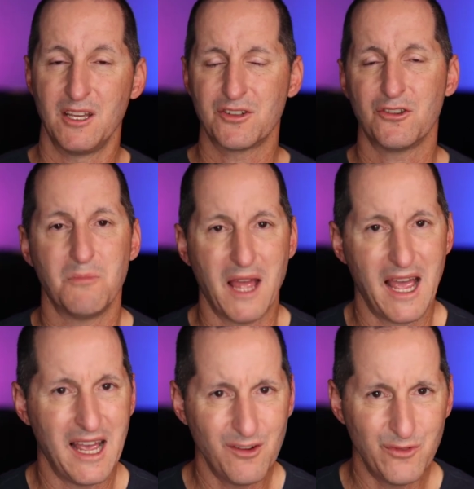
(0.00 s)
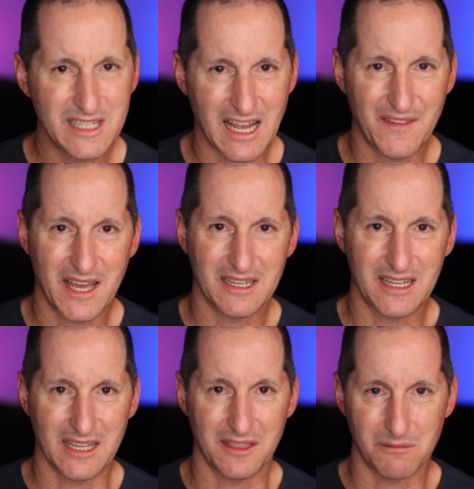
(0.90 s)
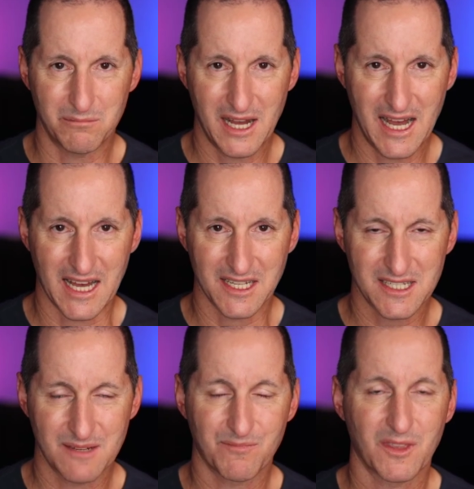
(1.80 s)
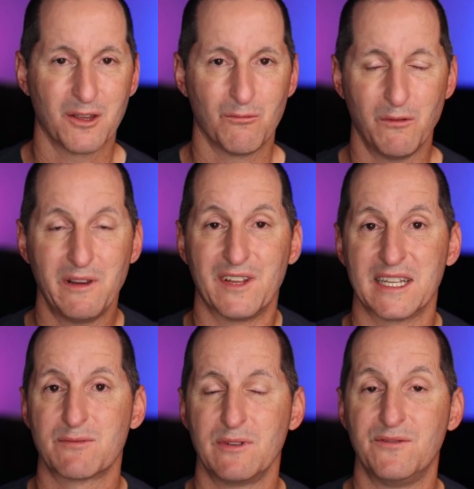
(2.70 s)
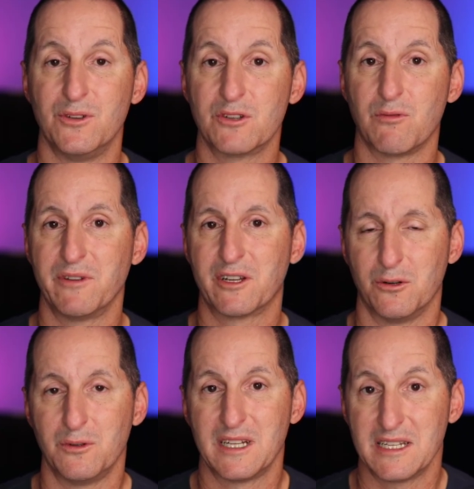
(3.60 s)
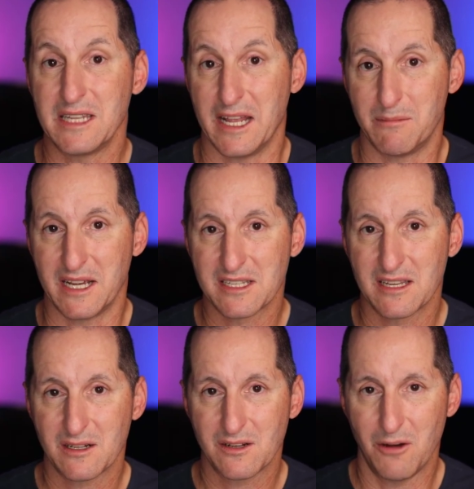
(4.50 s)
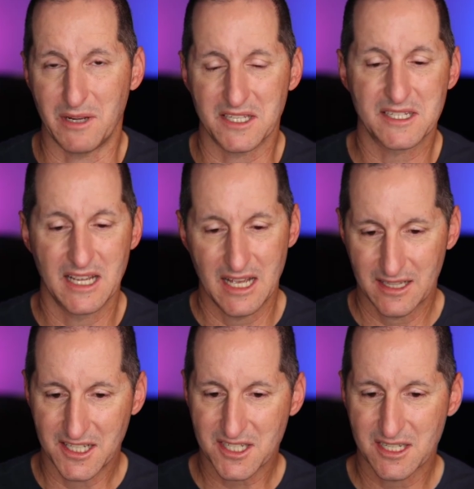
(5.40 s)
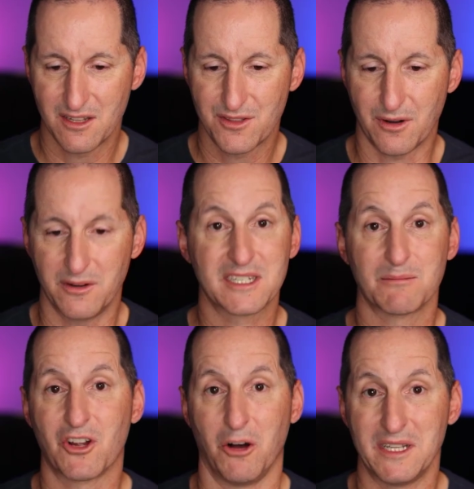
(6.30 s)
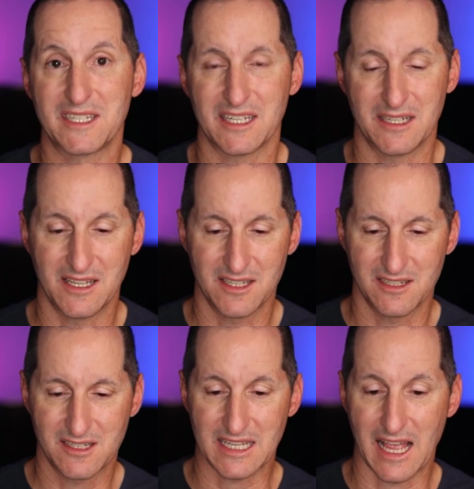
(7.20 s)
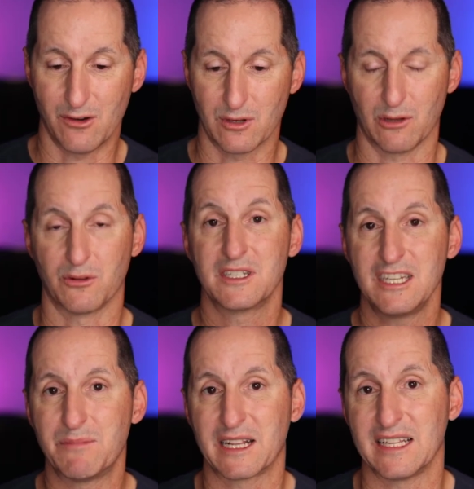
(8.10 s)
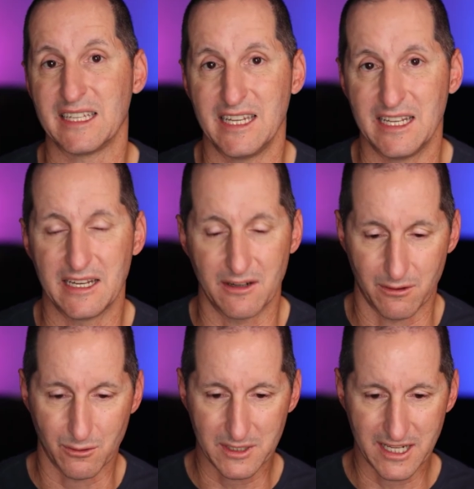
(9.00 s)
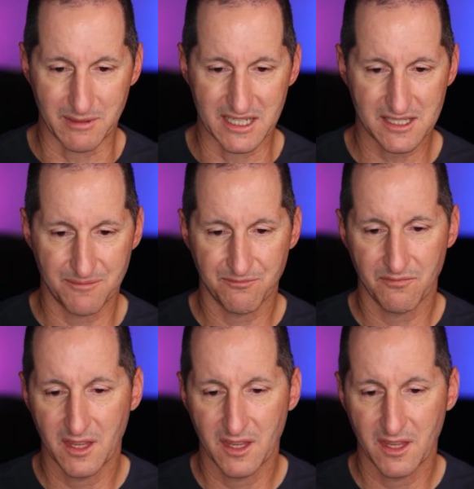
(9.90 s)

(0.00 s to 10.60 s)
So how have we done that in the past? What we've done is we've used what we call database comments. Let's throw in some comments and see how it would look typically in an Oracle database.